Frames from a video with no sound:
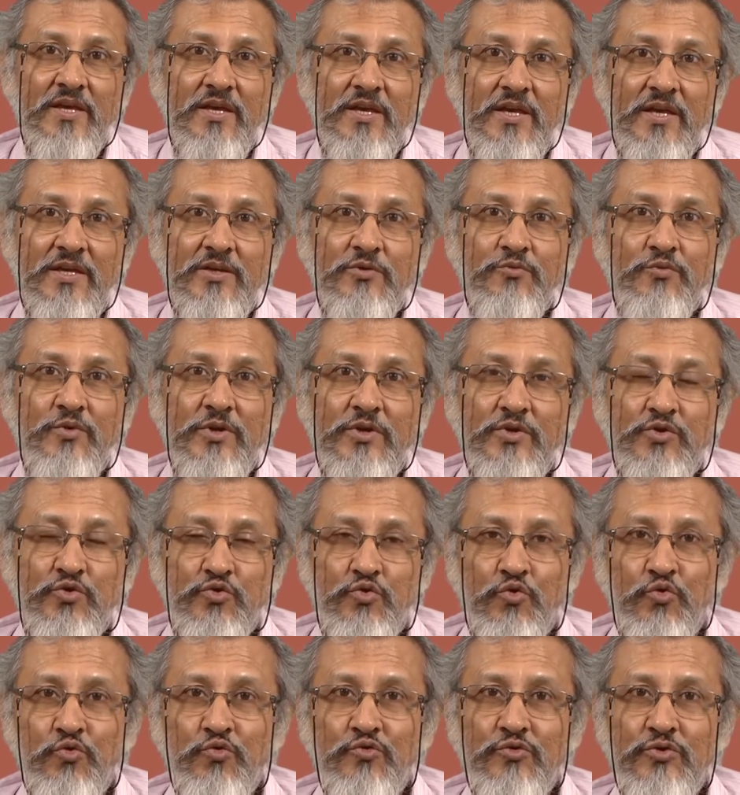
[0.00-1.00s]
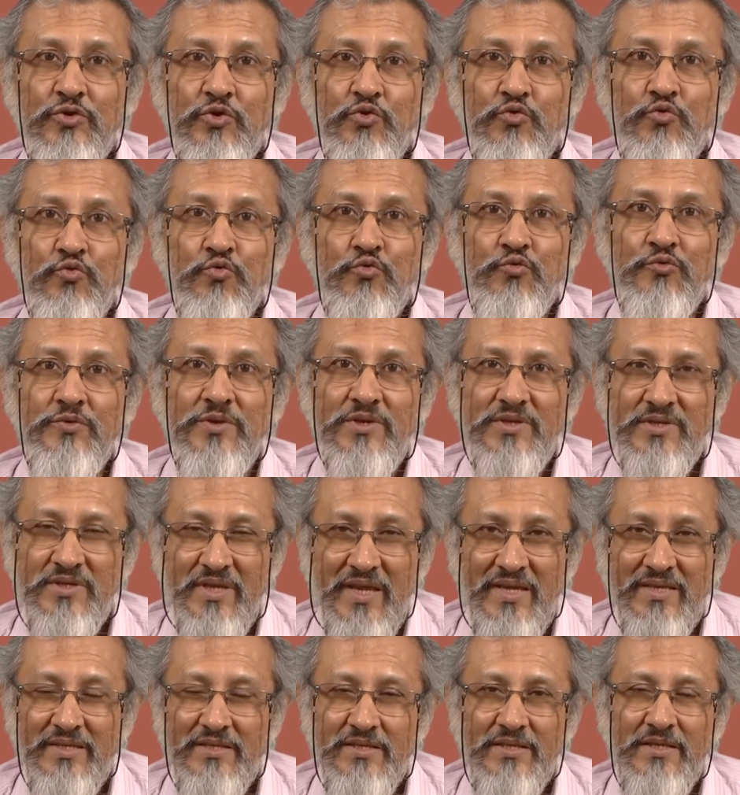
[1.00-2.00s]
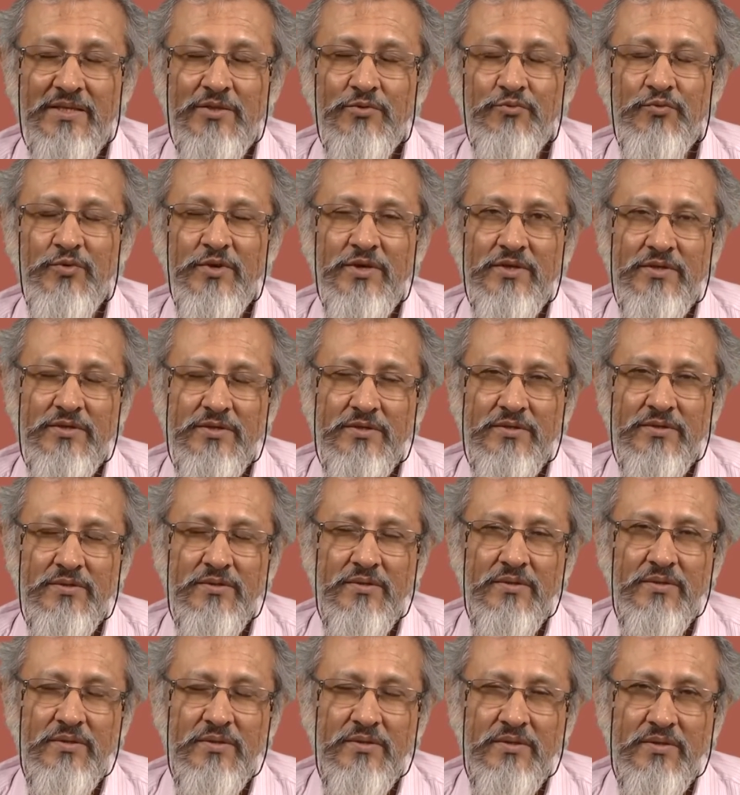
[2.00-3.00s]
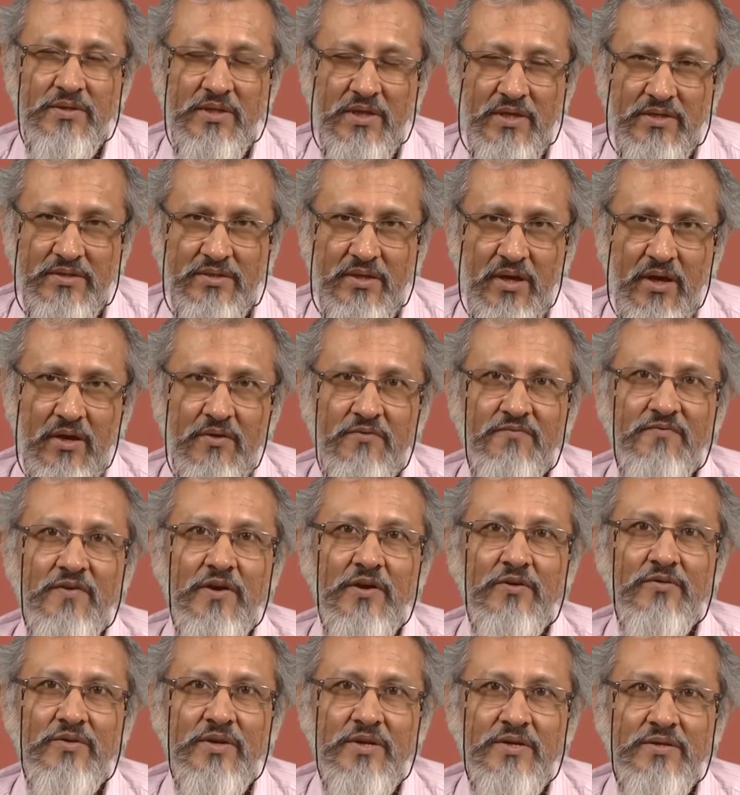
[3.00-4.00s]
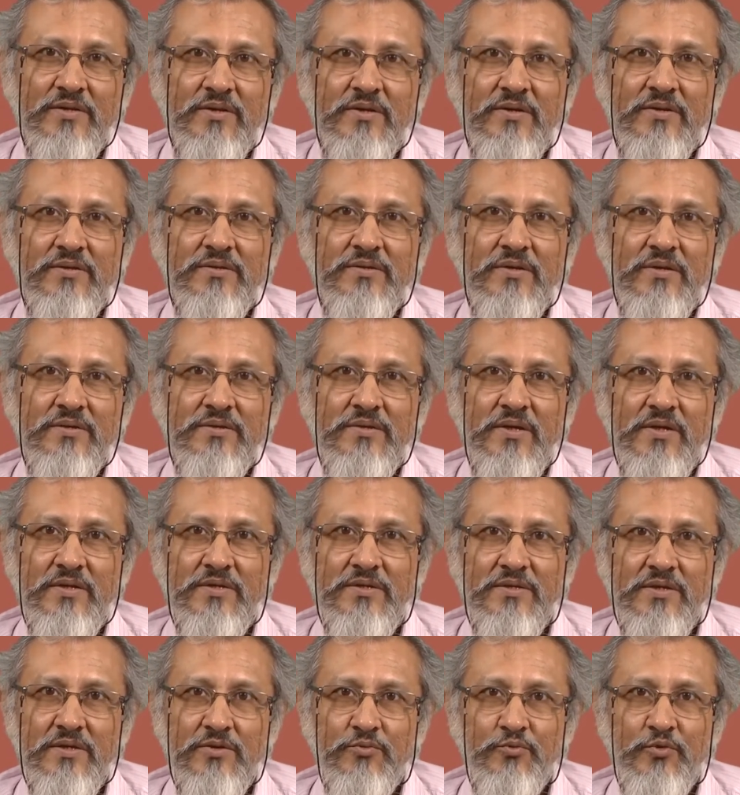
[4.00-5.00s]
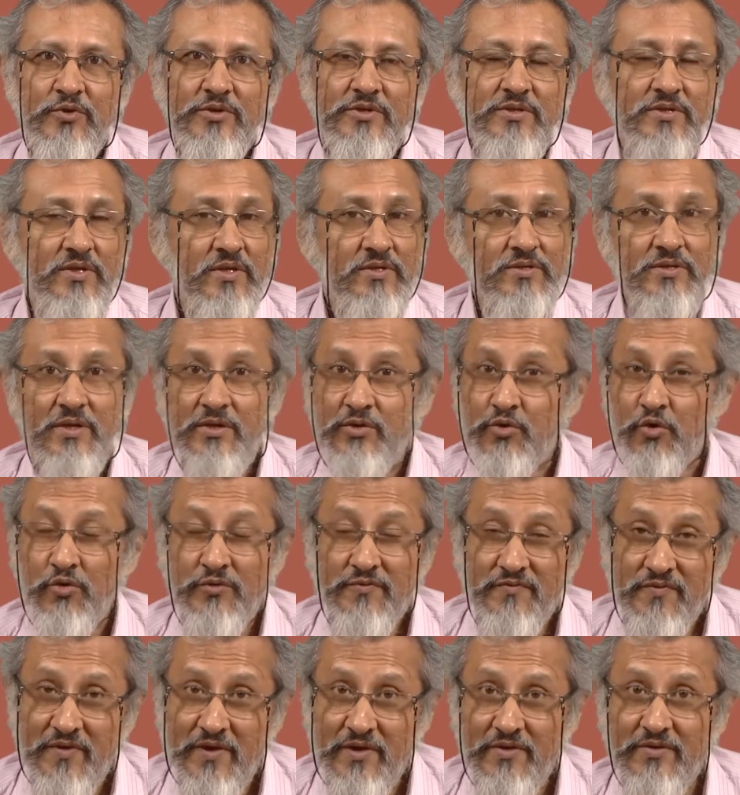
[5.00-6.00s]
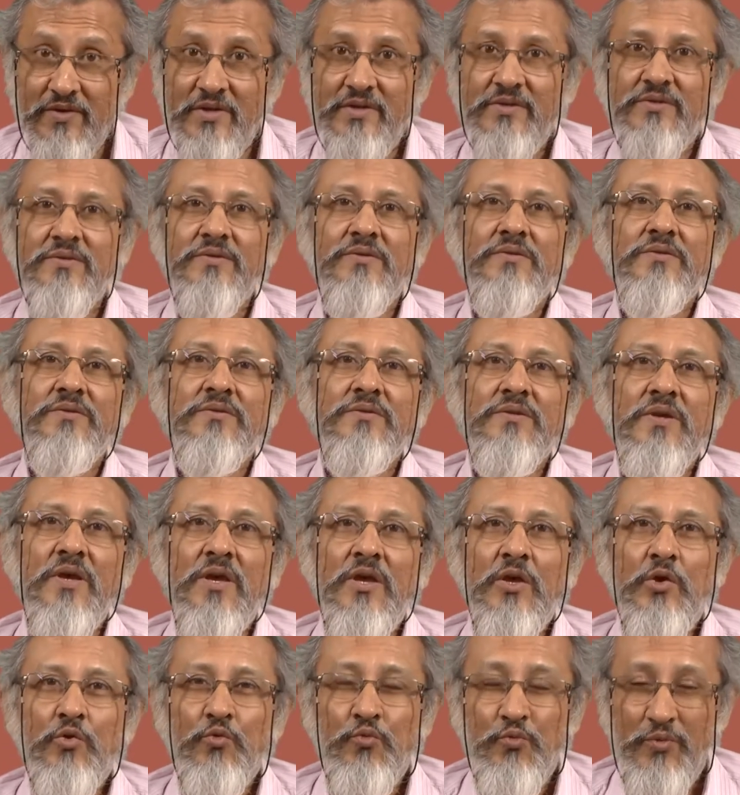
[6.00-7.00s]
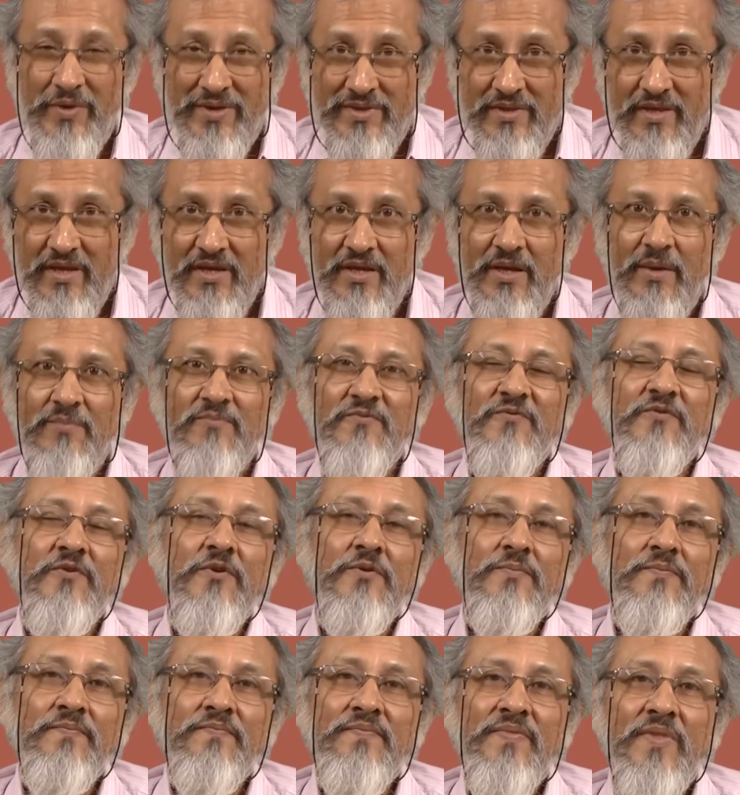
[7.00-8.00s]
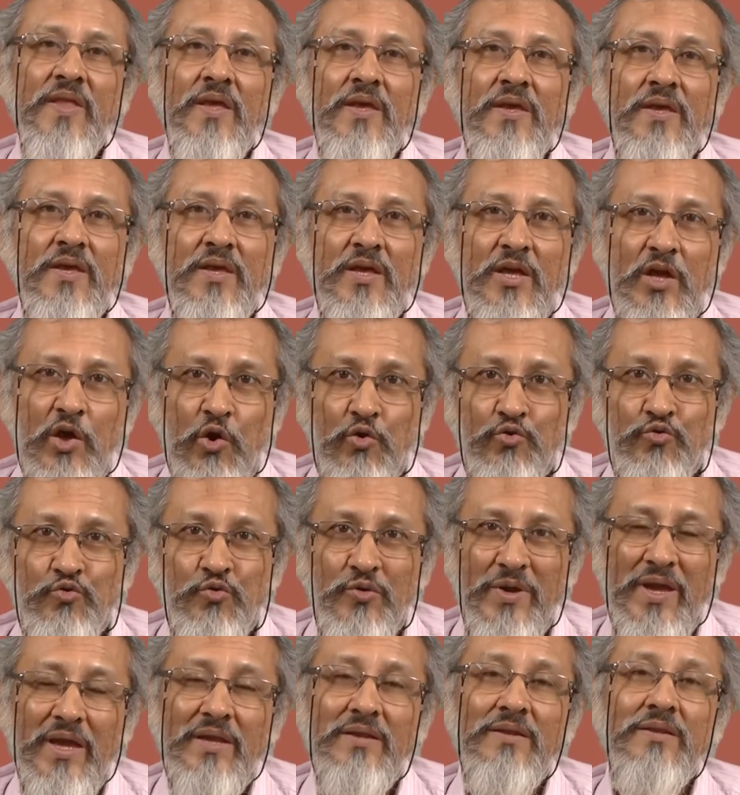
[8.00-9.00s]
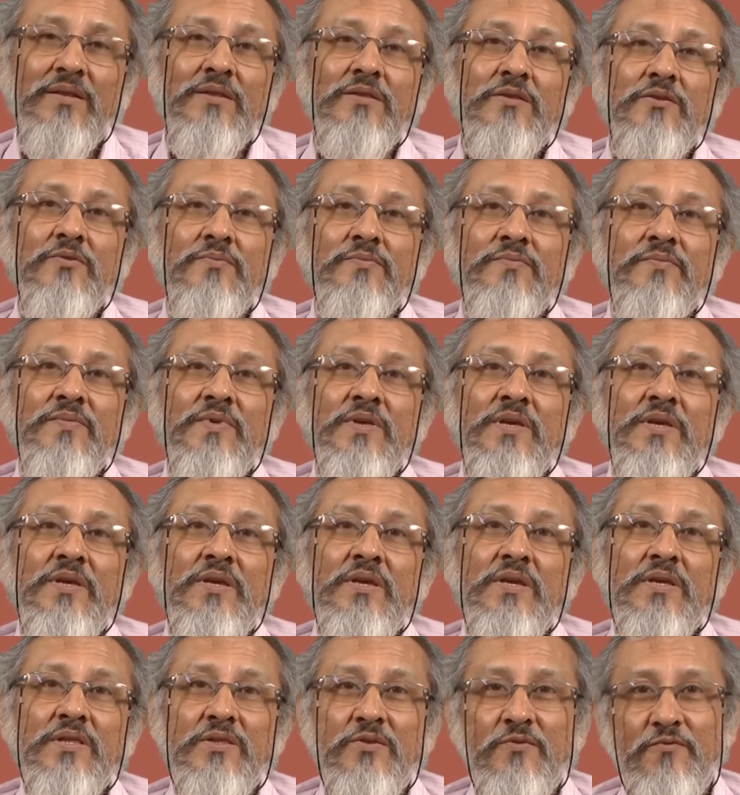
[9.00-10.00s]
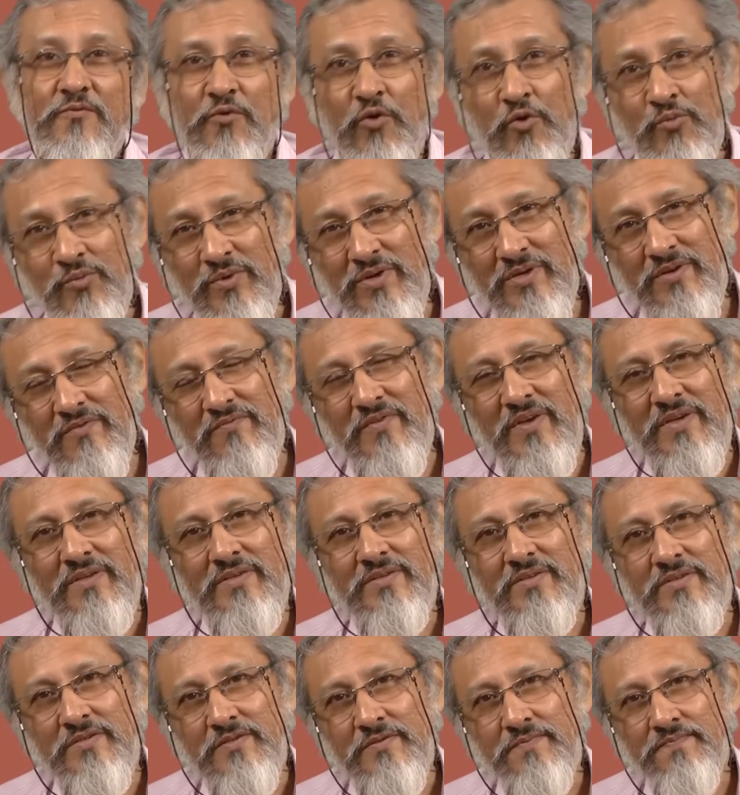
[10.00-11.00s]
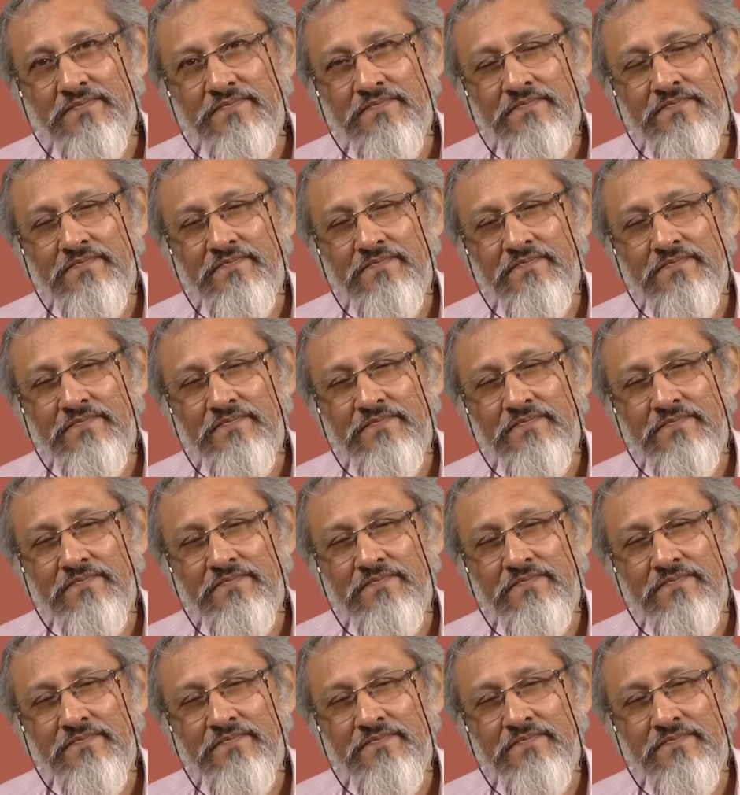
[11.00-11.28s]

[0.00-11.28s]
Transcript: And we showed you the sense in which these are violations, the sense in which these are not violations, where they come from, how to handle them in the formal devices.